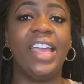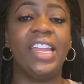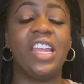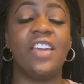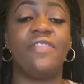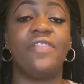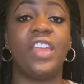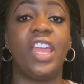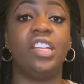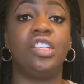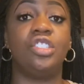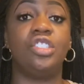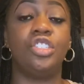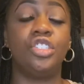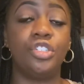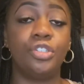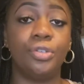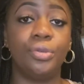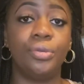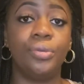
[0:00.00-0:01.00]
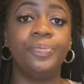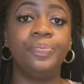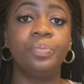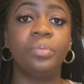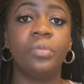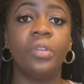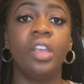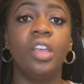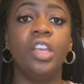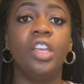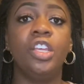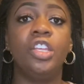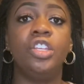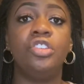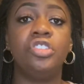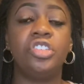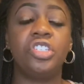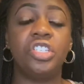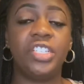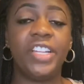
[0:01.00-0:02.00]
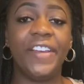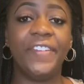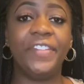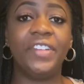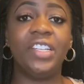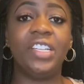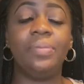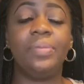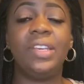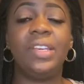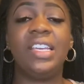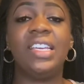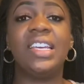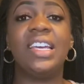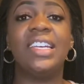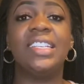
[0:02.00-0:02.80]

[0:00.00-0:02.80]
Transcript: And if they do, you should definitely be